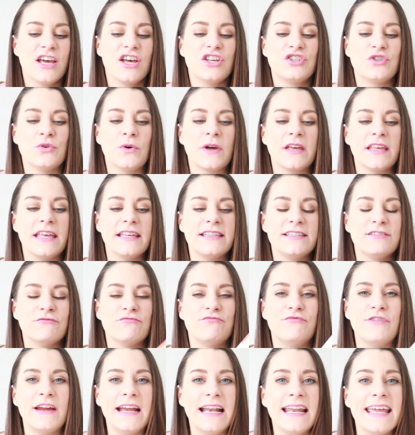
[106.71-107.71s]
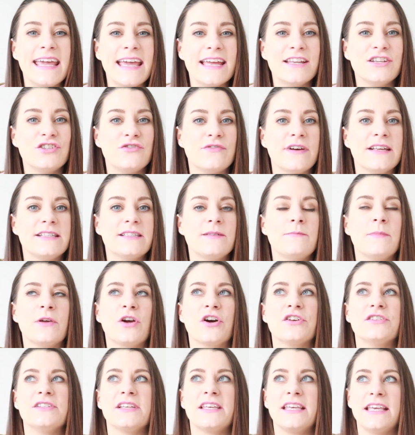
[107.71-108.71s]
So it's really interesting
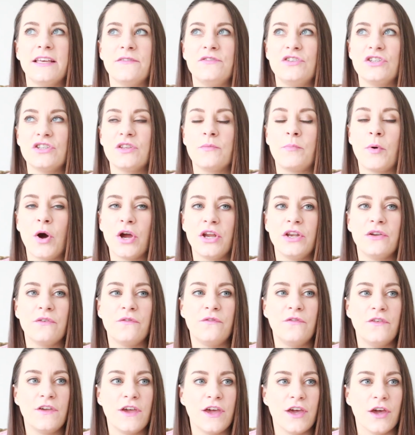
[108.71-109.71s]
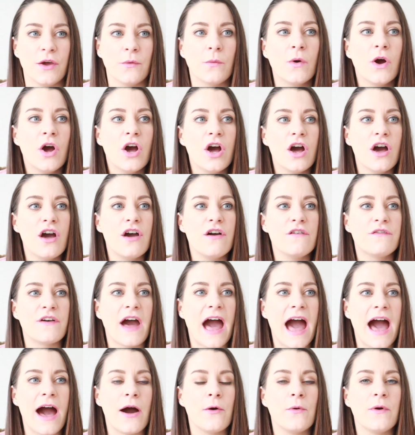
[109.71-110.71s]
because it gives you the point of view of
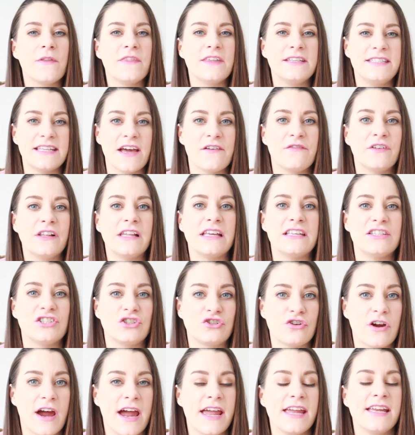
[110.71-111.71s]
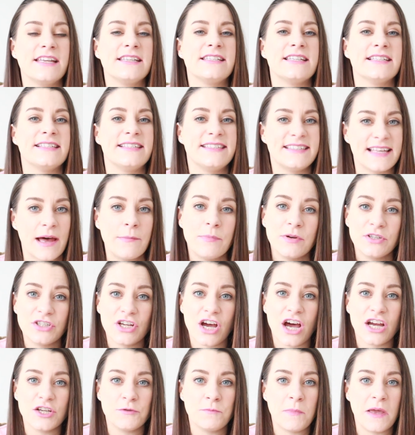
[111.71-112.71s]
how the devil is trying to
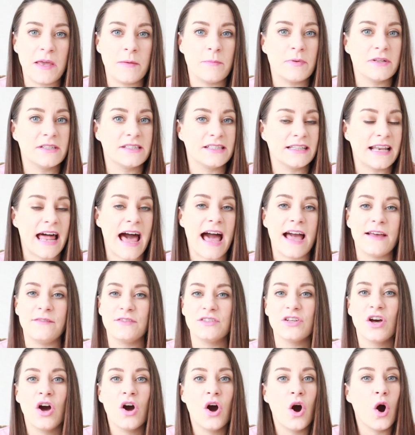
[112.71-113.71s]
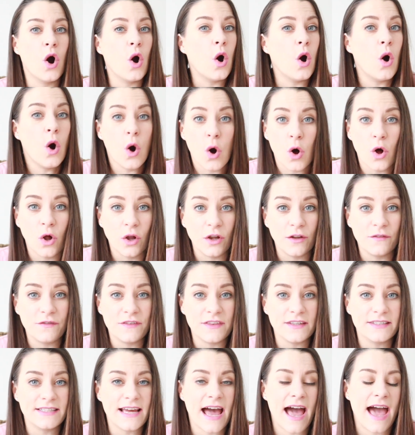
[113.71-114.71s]
sabotage people's lives all
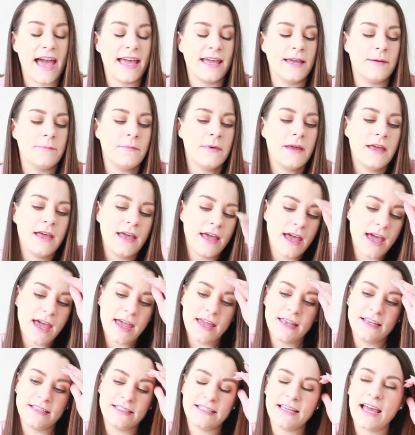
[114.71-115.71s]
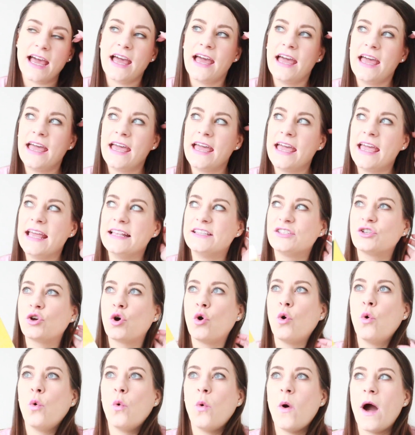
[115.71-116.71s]
of the time, and it's
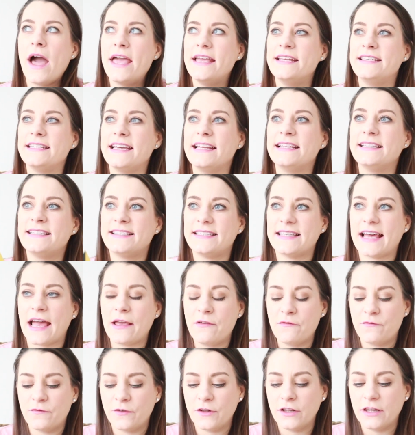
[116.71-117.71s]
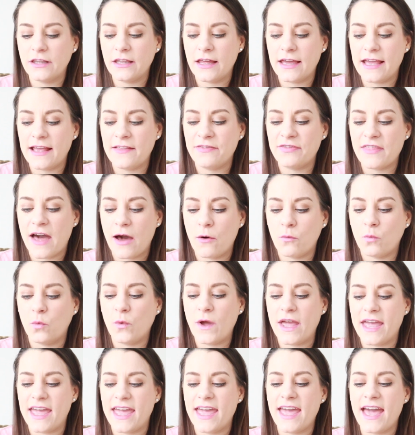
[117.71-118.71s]
quite insightful in that
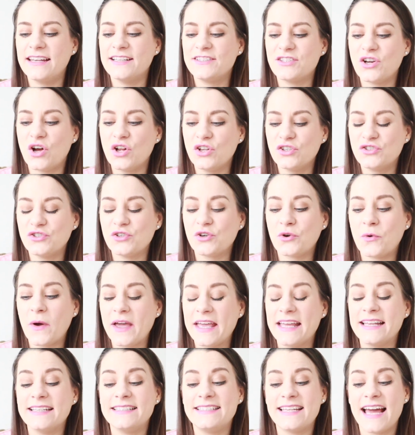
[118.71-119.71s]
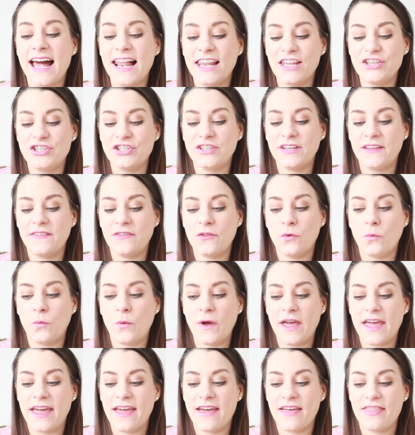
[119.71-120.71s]
way, and it's also quite intelligent in the
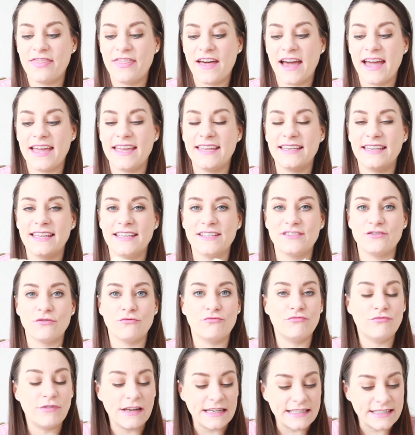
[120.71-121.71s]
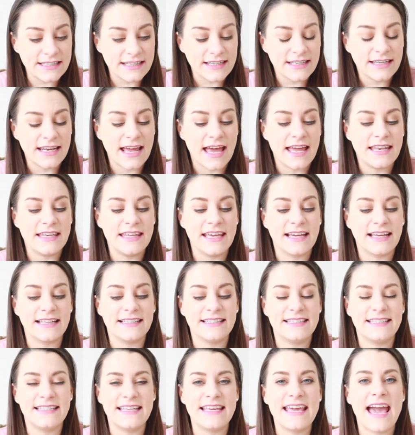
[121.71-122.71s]
way that it is written, and you
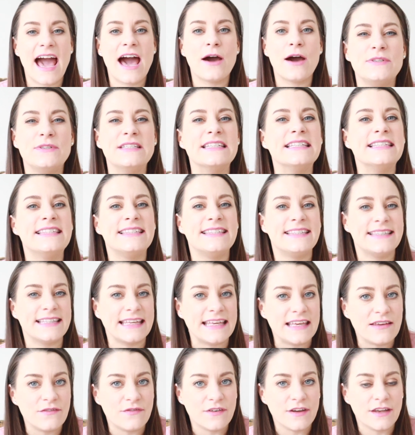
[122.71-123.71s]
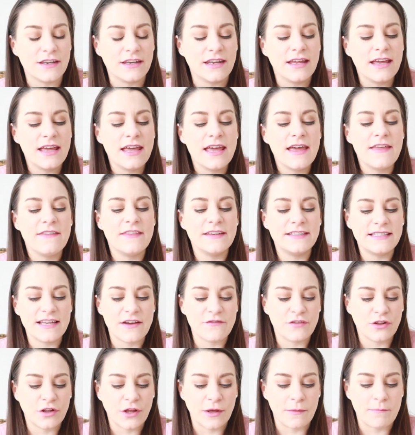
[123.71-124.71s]
can see deceiving the
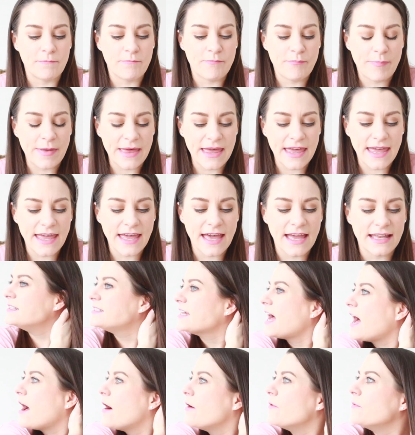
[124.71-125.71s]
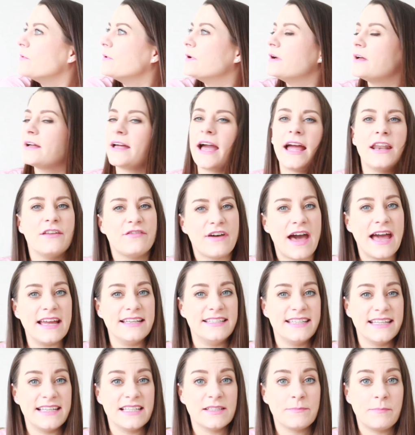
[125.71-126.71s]
devil can be and how kind of
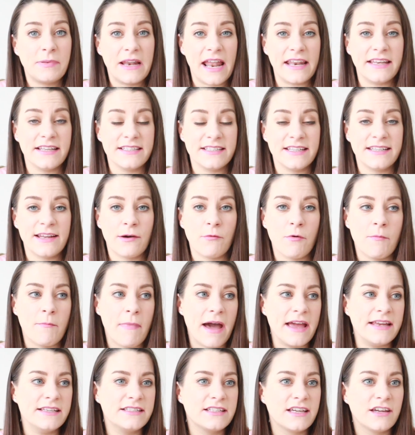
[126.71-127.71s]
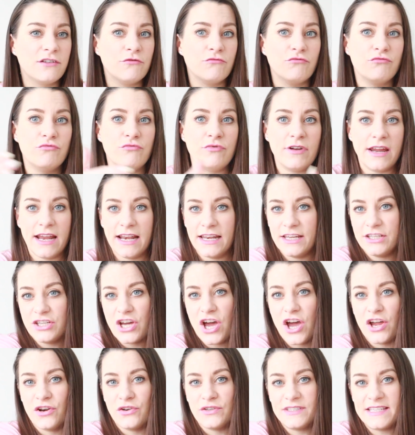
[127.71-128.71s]
ideas planted in our mind can really
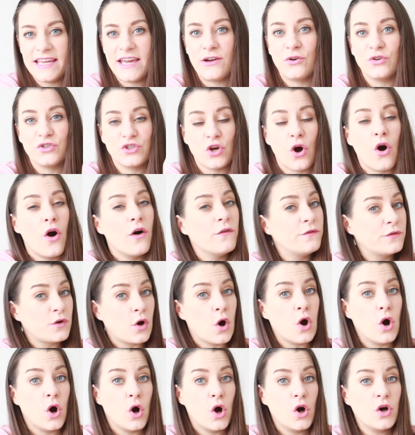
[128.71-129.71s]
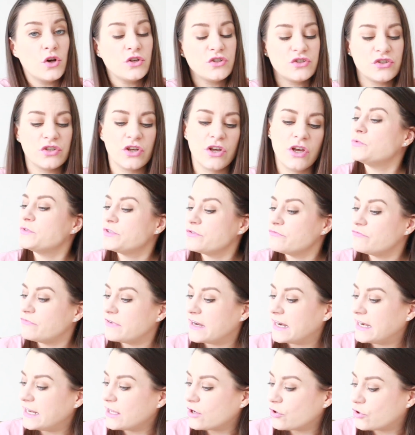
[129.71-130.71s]
take us off course. So it was a
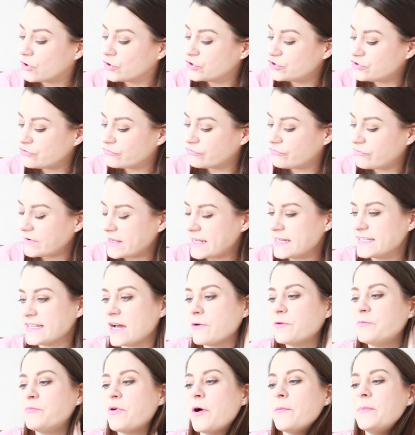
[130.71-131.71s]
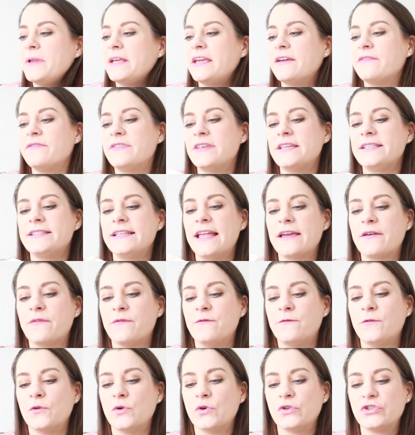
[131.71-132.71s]
really good read. I would probably give this like
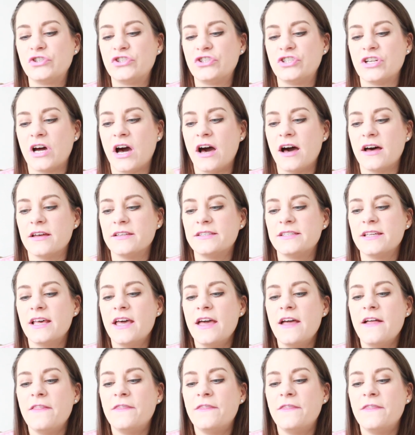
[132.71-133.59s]
4 stars.